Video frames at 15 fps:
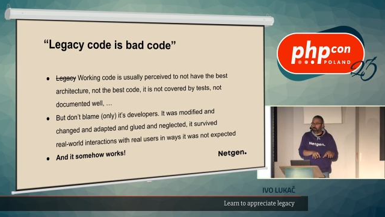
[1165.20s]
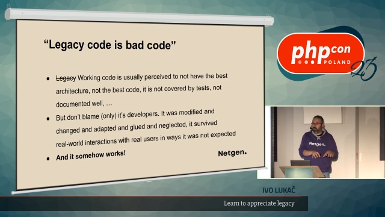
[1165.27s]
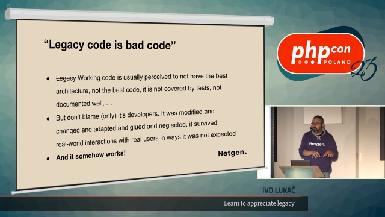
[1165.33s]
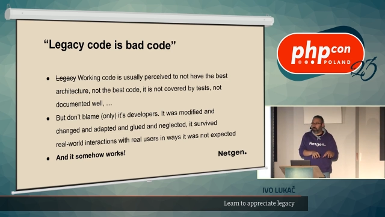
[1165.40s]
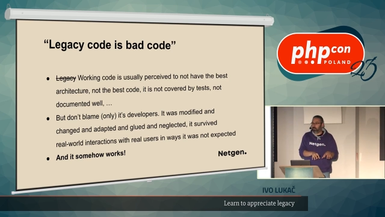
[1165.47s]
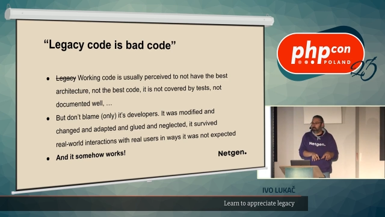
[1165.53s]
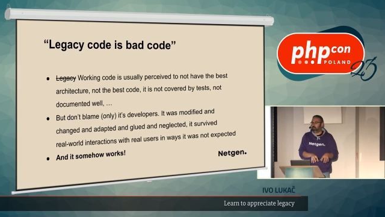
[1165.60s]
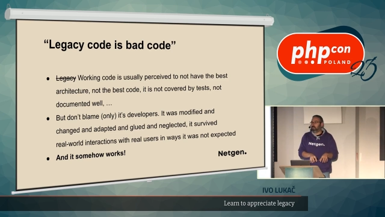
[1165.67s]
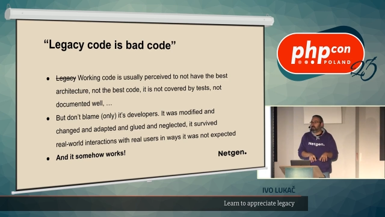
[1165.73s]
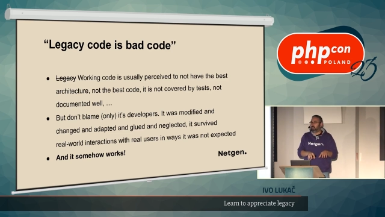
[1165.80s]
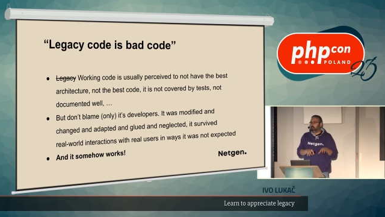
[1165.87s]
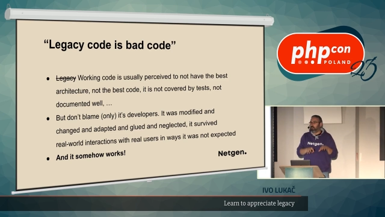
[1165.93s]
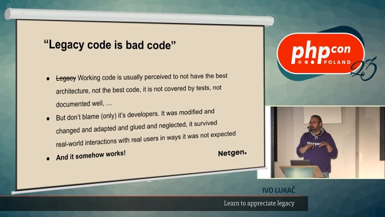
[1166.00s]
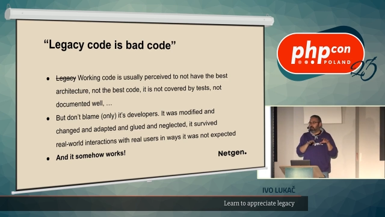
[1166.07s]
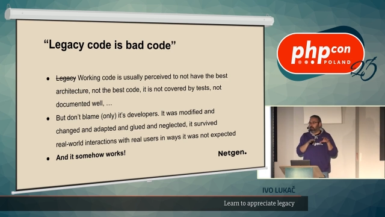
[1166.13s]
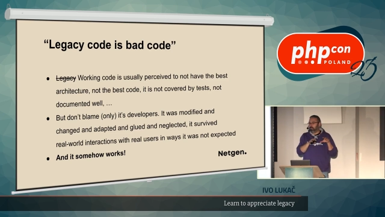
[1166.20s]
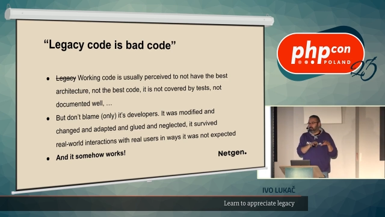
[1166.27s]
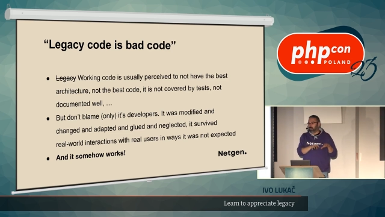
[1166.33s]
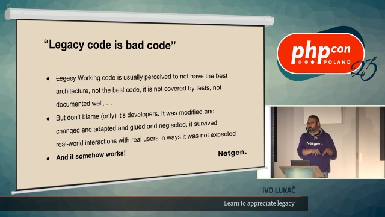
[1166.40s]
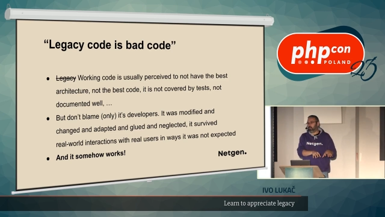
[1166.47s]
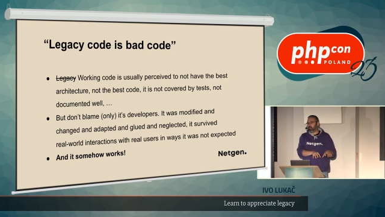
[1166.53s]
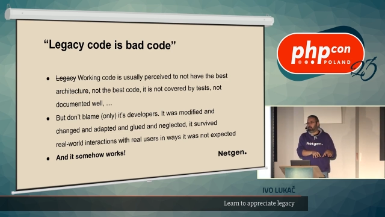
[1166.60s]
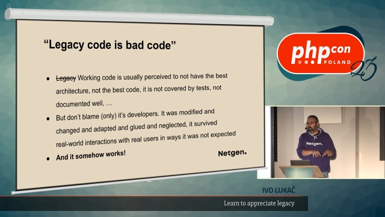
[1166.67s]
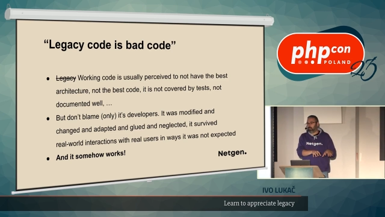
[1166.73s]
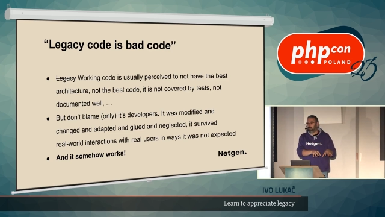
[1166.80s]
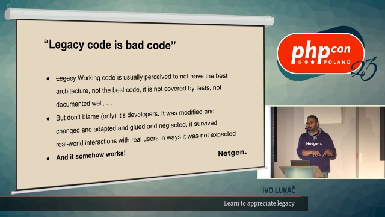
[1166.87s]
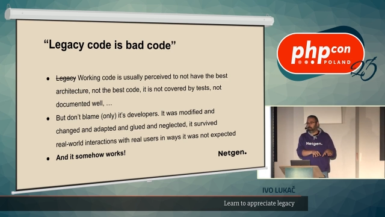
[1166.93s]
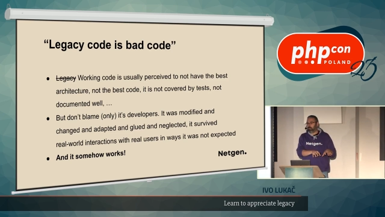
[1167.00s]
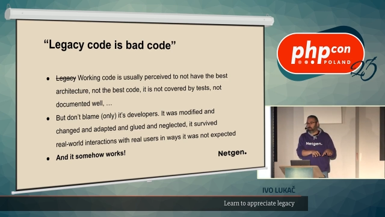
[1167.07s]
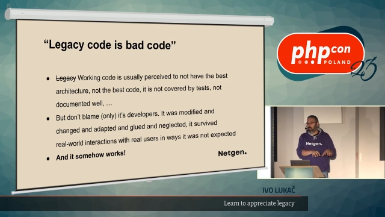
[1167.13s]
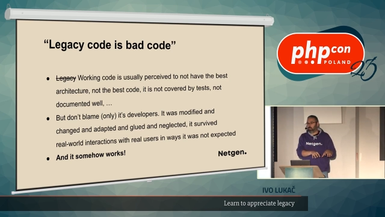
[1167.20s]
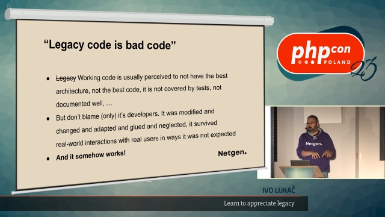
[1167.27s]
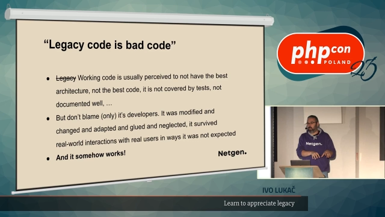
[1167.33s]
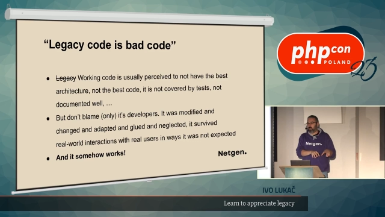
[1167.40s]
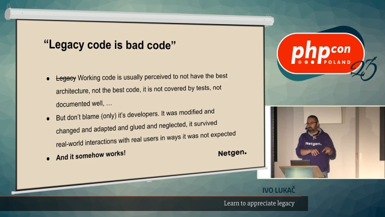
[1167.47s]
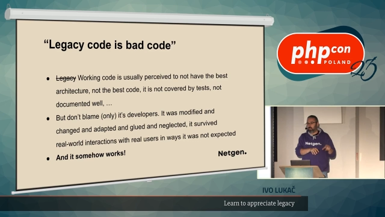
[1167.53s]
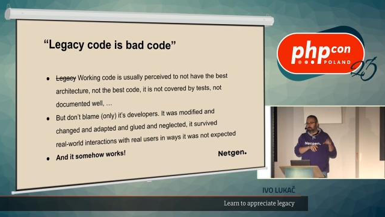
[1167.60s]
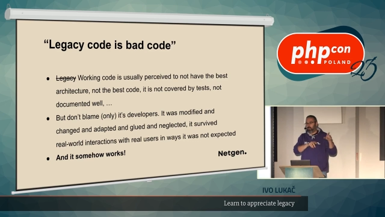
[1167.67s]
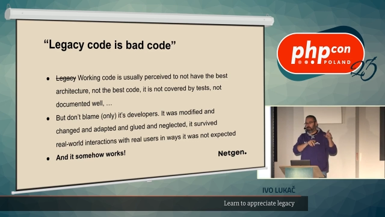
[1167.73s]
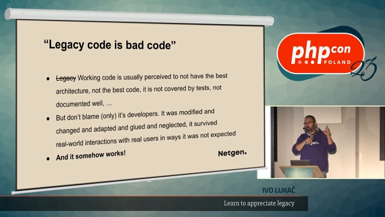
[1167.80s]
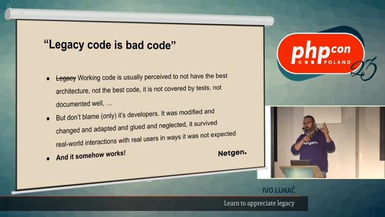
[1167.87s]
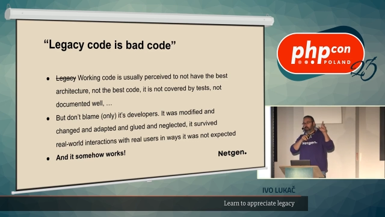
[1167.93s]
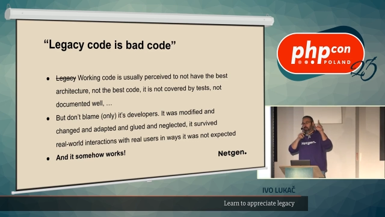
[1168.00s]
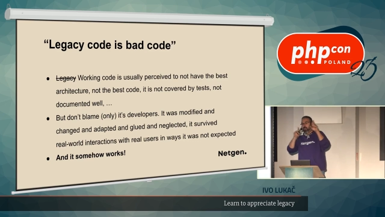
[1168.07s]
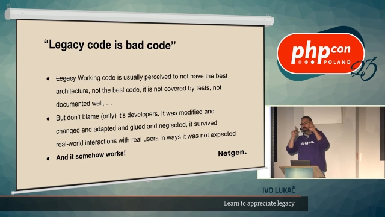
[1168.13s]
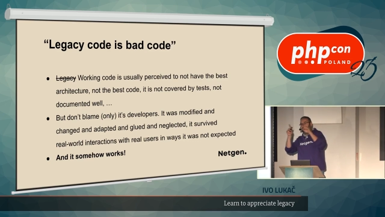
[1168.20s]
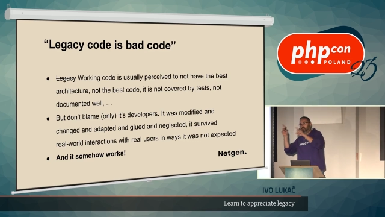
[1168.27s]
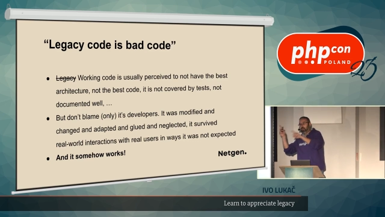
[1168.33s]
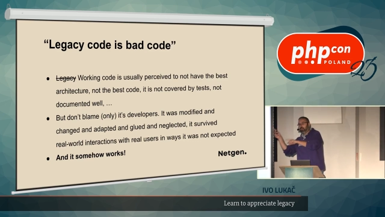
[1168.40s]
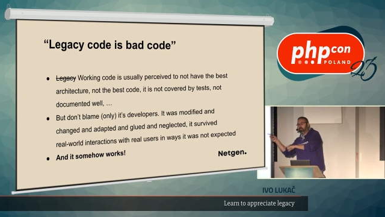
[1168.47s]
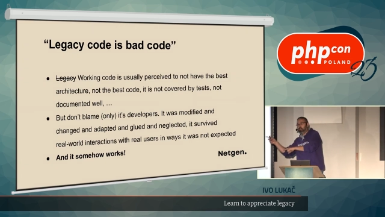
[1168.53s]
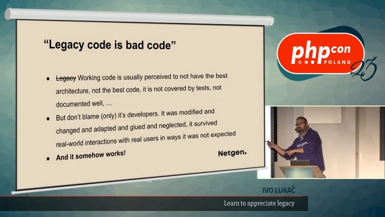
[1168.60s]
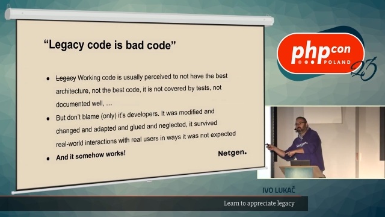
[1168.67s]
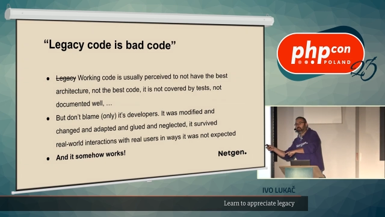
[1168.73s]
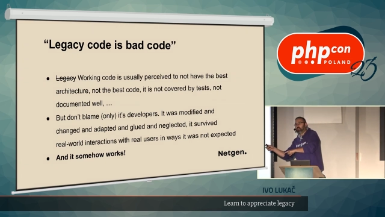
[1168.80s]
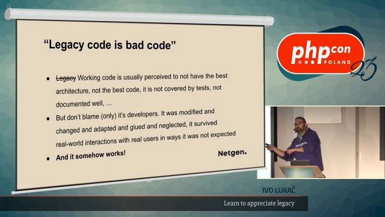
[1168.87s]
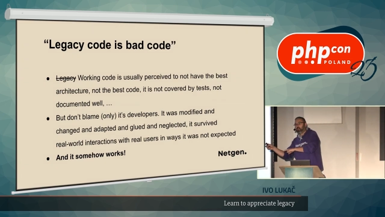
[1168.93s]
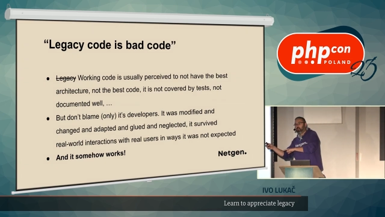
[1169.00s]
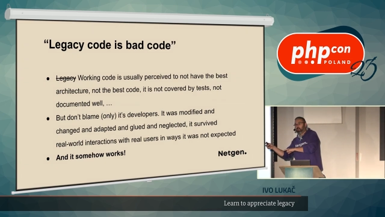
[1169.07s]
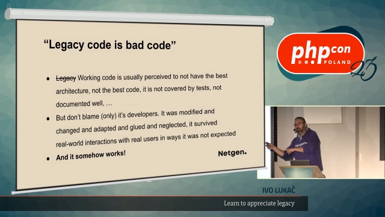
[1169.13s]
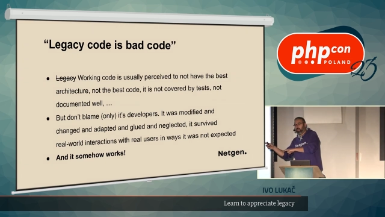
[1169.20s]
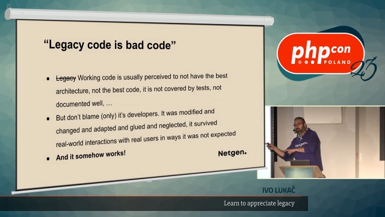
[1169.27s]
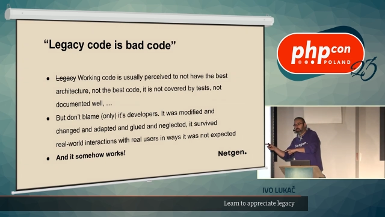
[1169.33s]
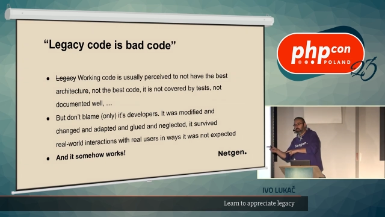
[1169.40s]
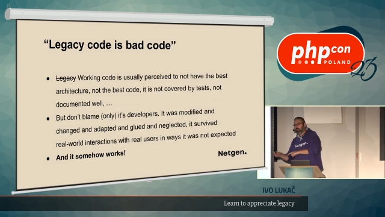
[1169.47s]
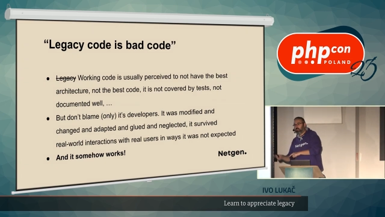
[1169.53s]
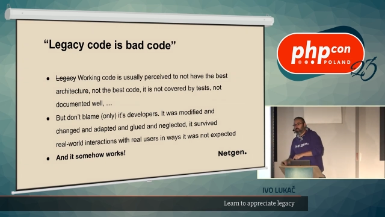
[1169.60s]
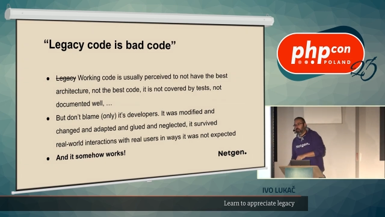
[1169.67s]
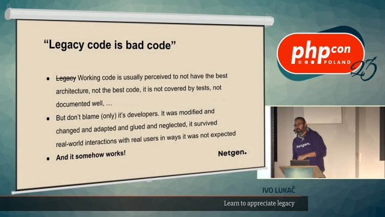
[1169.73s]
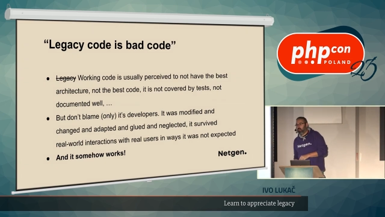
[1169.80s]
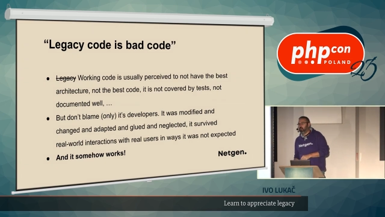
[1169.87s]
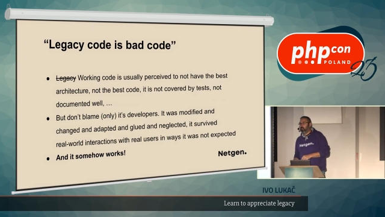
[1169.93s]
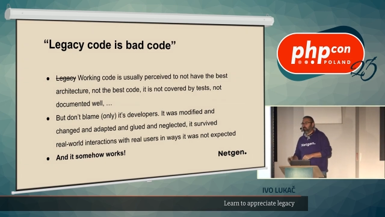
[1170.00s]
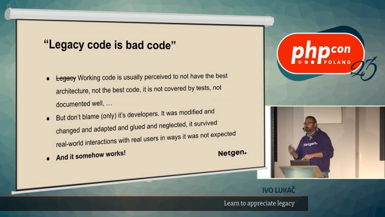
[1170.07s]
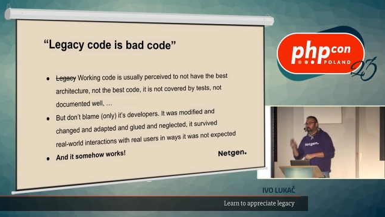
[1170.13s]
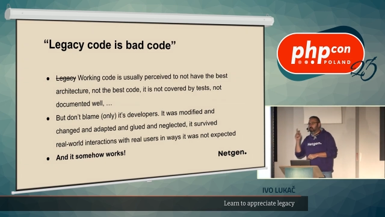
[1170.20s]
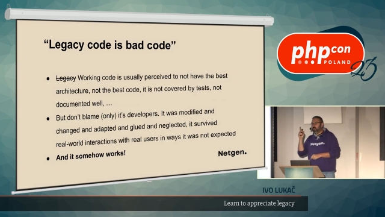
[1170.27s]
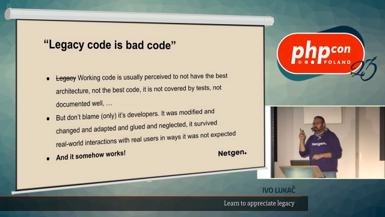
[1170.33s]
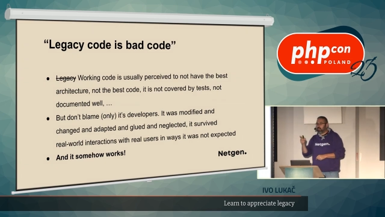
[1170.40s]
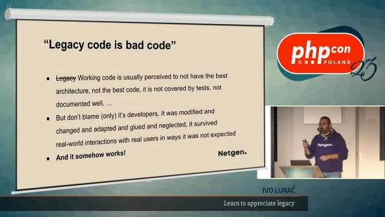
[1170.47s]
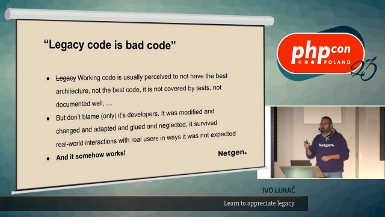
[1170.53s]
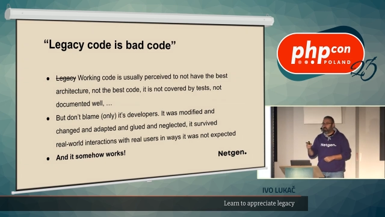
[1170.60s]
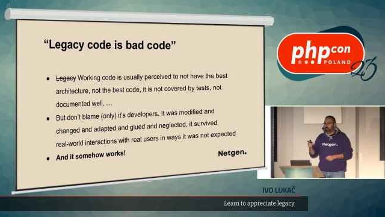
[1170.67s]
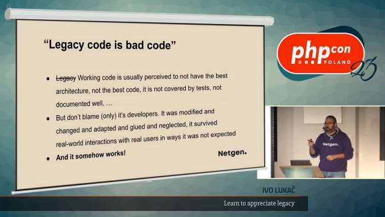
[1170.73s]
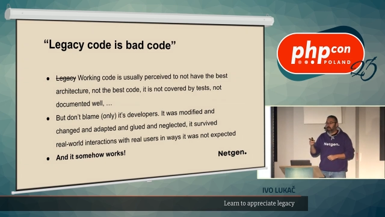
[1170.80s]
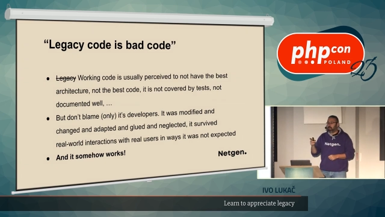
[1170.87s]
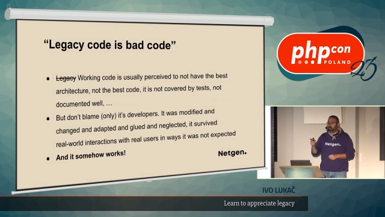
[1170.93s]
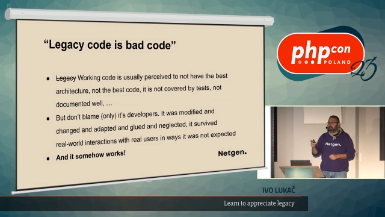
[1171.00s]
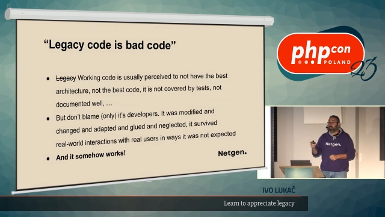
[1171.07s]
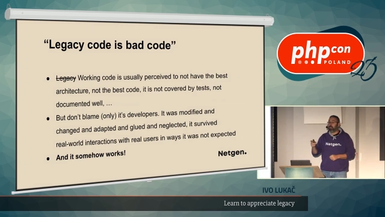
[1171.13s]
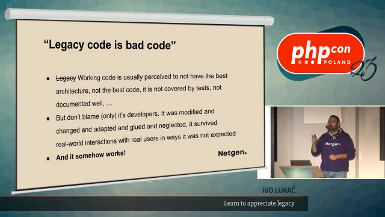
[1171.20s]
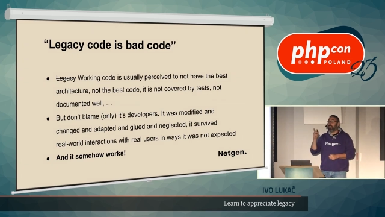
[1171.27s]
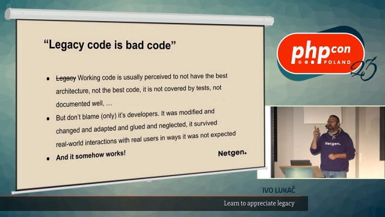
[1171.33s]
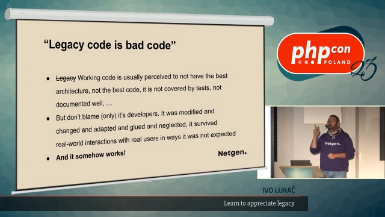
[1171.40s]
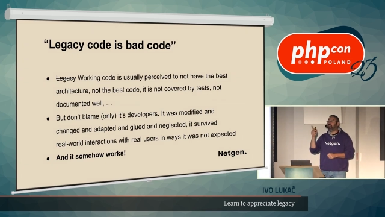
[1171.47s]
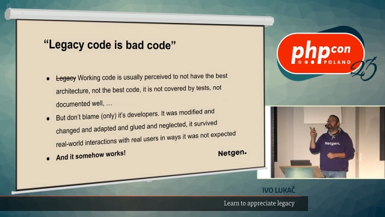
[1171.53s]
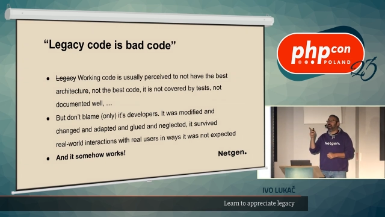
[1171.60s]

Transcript: (no speaker visible)